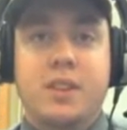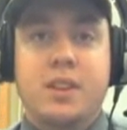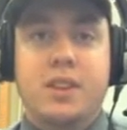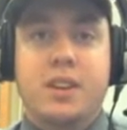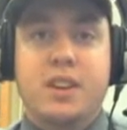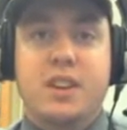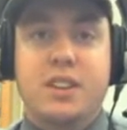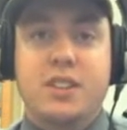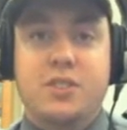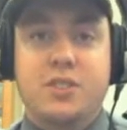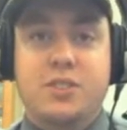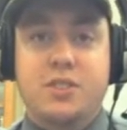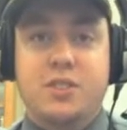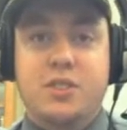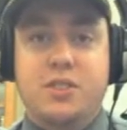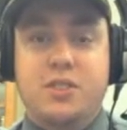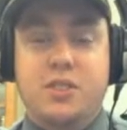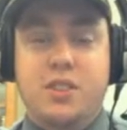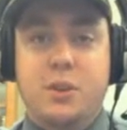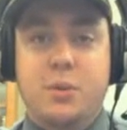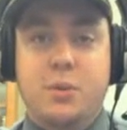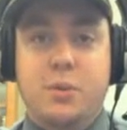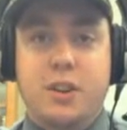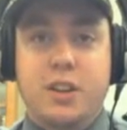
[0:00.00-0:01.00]
And as you can
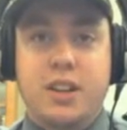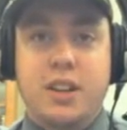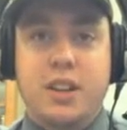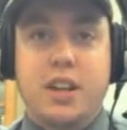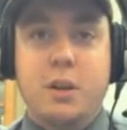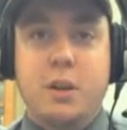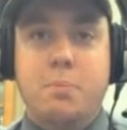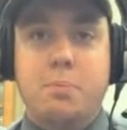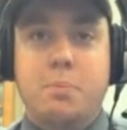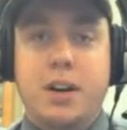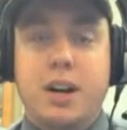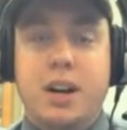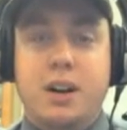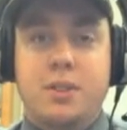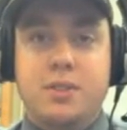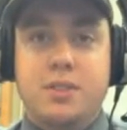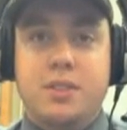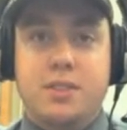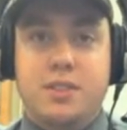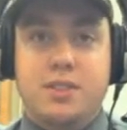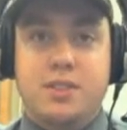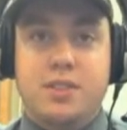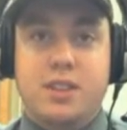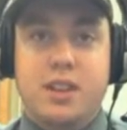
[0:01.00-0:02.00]
see, we're getting
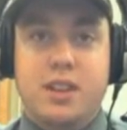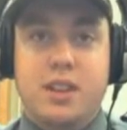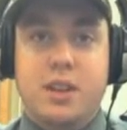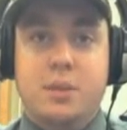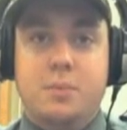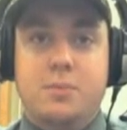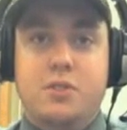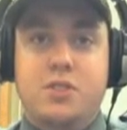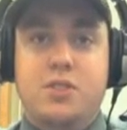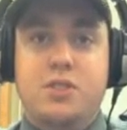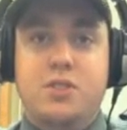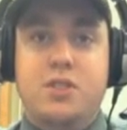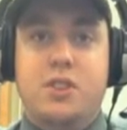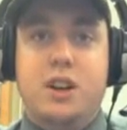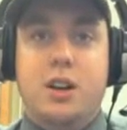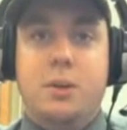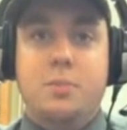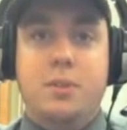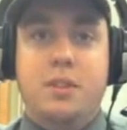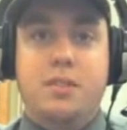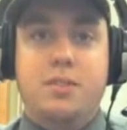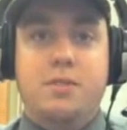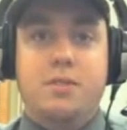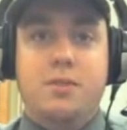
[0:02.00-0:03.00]
about the same
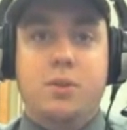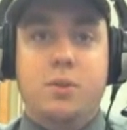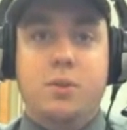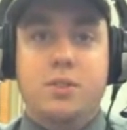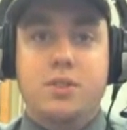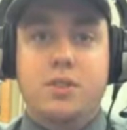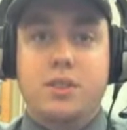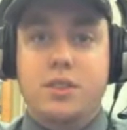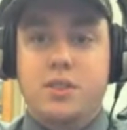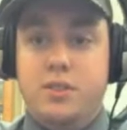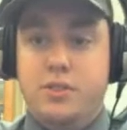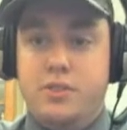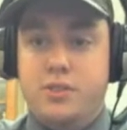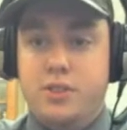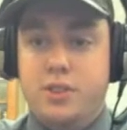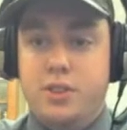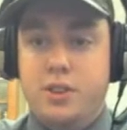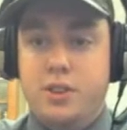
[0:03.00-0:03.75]
stopping voltage.